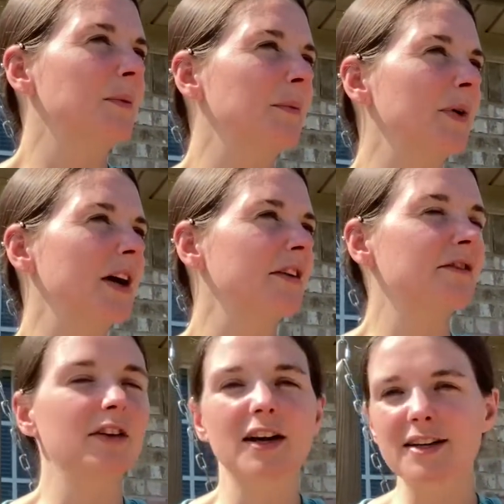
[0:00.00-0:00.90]
But
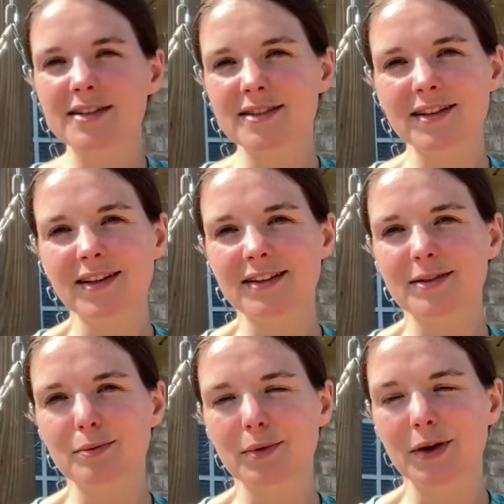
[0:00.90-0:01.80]
for us,
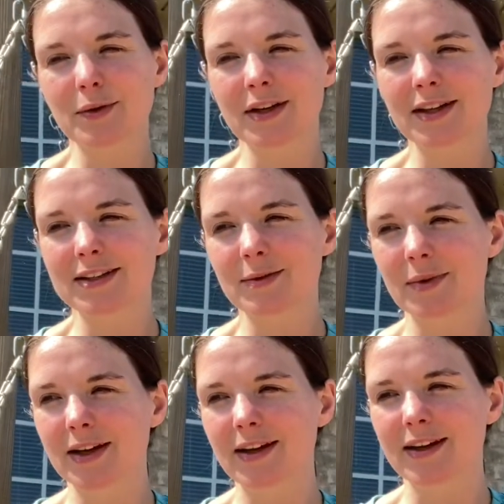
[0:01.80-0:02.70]
it's where we need to
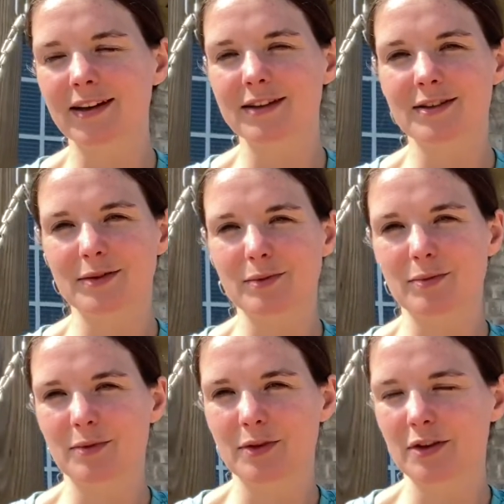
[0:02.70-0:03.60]
be, and
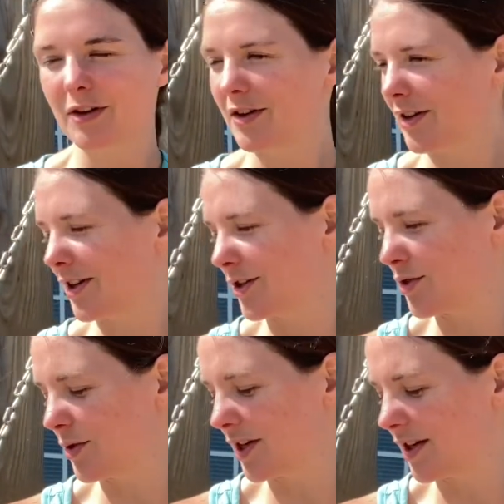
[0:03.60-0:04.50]
we're thoroughly
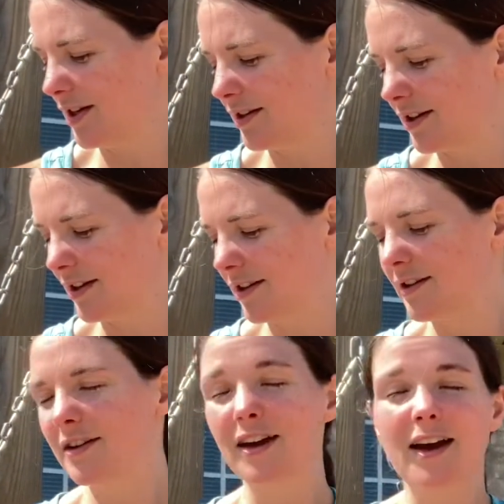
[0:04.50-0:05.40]
enjoying it,
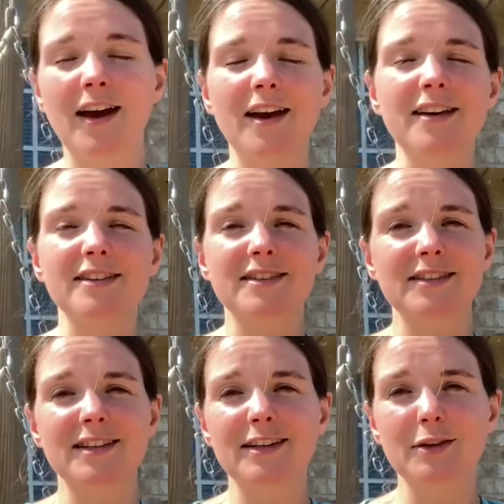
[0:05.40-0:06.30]
and
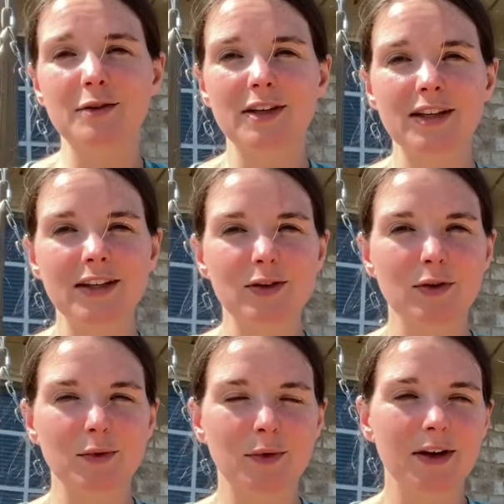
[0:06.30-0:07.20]
see no need
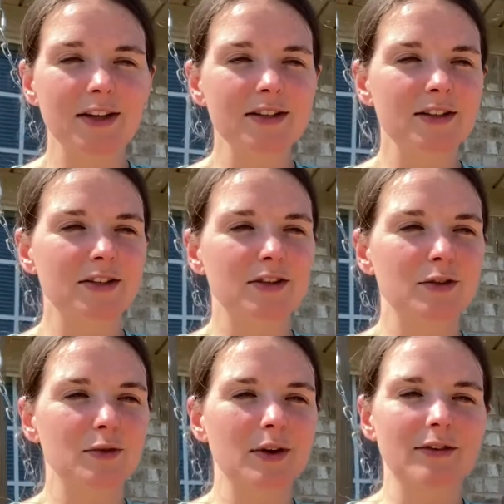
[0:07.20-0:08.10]
nor want
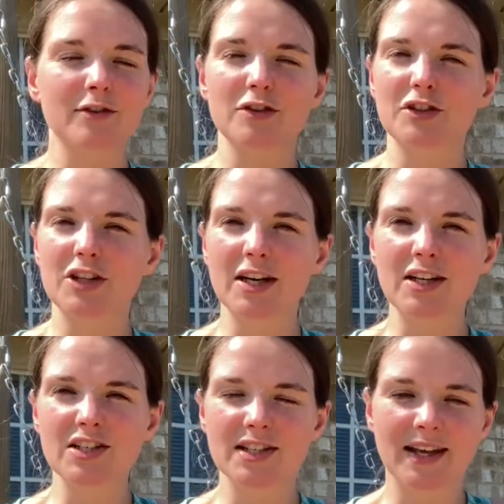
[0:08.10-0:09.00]
to ever
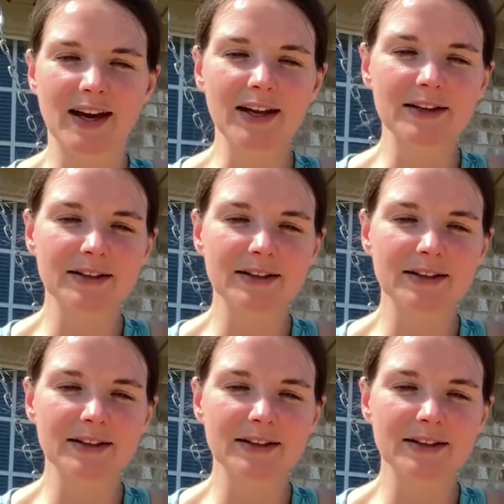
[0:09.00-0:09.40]
change that.